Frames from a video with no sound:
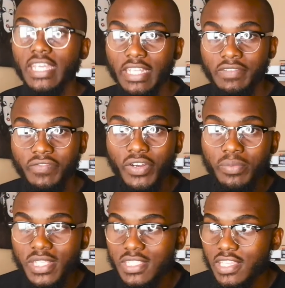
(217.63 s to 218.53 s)
in
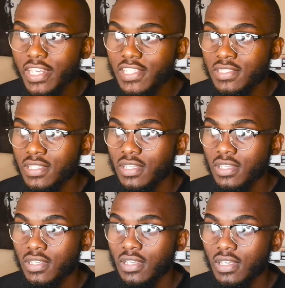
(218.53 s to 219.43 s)
environments that is
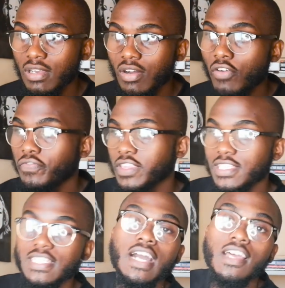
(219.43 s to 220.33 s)
of
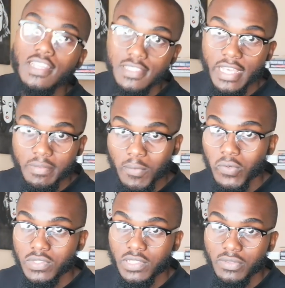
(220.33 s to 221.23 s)
these colors at
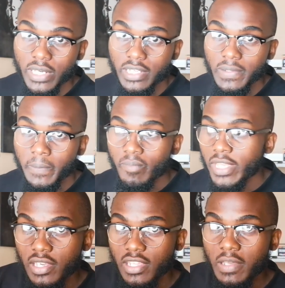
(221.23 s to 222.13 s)
most, right?
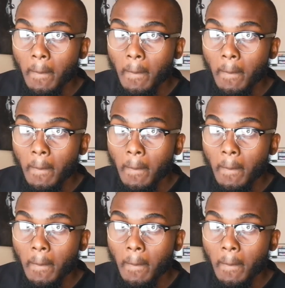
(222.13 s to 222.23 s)
The